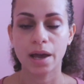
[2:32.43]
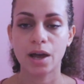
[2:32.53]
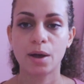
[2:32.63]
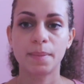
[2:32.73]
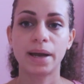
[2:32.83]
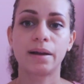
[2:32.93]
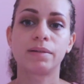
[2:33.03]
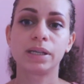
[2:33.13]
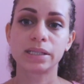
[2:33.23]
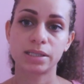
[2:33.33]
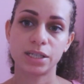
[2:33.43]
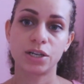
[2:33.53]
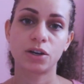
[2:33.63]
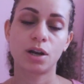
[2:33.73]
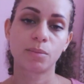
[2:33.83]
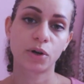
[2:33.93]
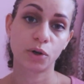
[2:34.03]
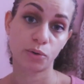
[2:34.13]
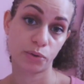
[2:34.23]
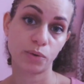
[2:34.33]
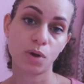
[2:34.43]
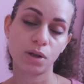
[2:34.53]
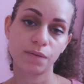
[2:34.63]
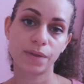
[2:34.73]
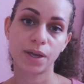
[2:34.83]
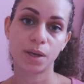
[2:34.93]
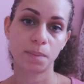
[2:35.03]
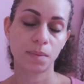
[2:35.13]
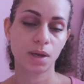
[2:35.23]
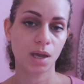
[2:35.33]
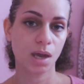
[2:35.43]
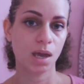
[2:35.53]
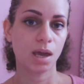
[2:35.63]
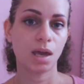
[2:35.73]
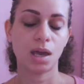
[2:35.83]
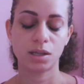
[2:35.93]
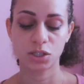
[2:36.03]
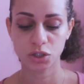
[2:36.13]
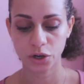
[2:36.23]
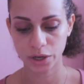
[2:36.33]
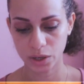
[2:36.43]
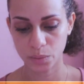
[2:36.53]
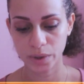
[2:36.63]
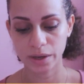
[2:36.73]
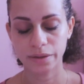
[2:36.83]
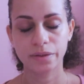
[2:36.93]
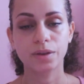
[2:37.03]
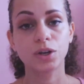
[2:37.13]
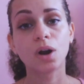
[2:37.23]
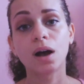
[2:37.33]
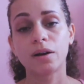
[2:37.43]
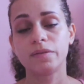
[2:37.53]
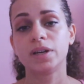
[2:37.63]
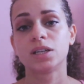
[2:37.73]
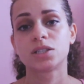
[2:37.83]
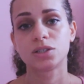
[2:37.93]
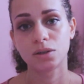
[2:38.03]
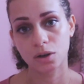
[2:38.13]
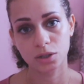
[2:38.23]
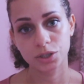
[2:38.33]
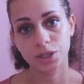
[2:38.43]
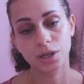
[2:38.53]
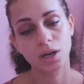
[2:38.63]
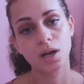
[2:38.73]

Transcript: I have a list here. I'm going to go through all of them, starting with your obvious nausea.